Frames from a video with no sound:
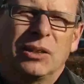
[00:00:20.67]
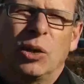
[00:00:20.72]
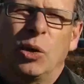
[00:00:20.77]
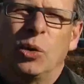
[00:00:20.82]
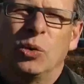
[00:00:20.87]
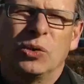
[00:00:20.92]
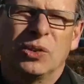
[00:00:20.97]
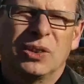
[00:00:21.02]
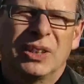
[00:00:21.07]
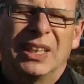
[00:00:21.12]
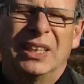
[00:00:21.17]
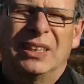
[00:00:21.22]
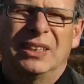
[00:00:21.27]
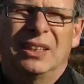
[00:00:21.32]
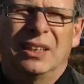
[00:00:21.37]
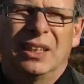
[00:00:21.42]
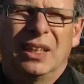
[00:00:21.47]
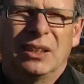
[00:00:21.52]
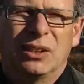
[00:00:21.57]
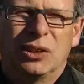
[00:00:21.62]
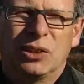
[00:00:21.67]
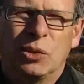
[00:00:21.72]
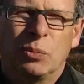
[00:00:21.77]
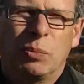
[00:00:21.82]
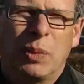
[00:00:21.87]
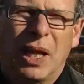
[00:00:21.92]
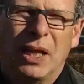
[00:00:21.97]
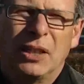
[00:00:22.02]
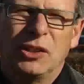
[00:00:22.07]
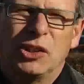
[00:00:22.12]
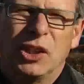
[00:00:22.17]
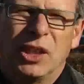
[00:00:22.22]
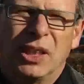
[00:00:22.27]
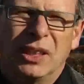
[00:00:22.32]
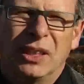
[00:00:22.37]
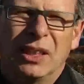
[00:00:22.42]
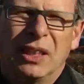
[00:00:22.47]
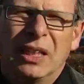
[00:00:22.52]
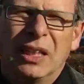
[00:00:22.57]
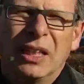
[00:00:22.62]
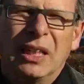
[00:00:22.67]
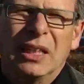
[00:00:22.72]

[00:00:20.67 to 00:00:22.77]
goes in the supply chain.